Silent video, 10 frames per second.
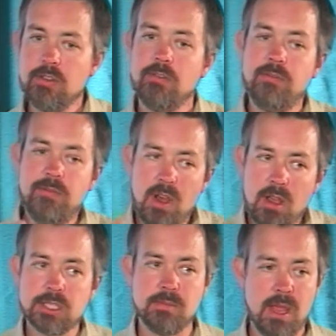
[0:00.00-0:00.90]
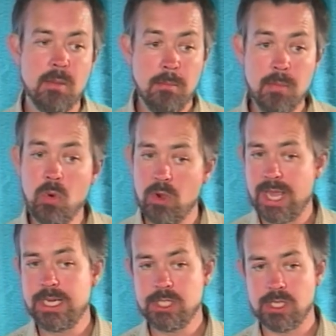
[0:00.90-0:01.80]
vast amount more
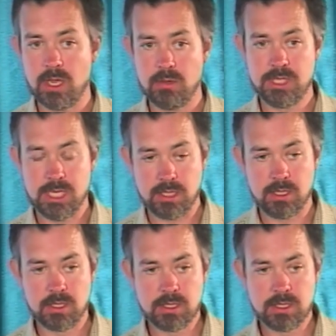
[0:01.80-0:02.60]
energy goes in